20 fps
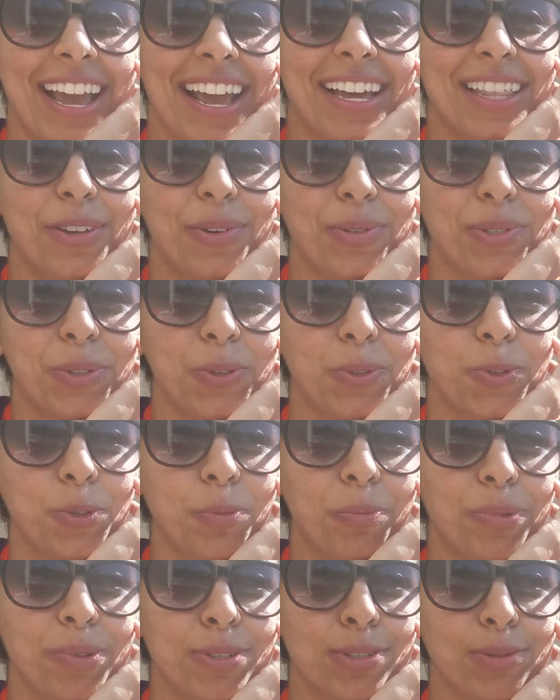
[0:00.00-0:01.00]
And there was a
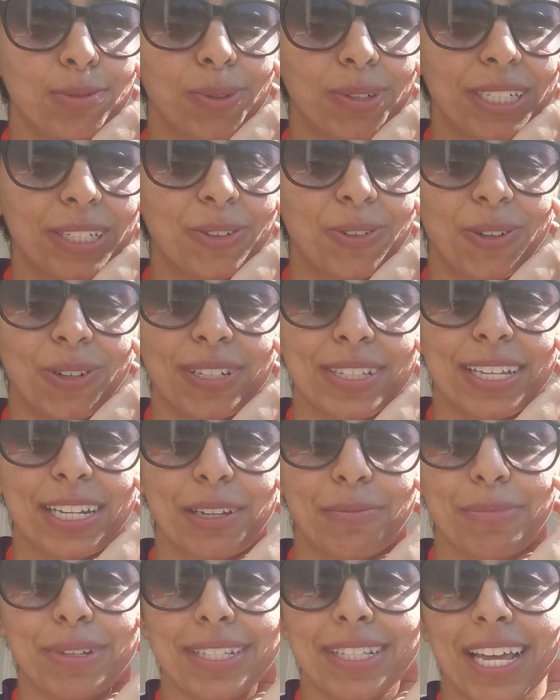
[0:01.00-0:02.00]
group of sorority girls
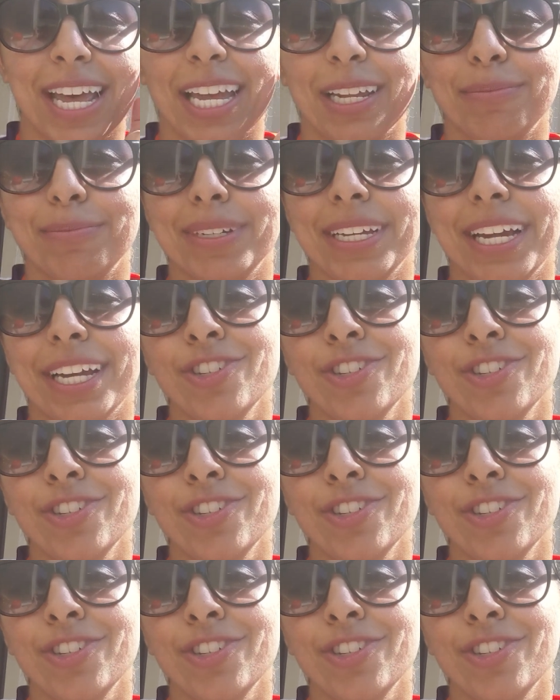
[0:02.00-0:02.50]
sitting beside me.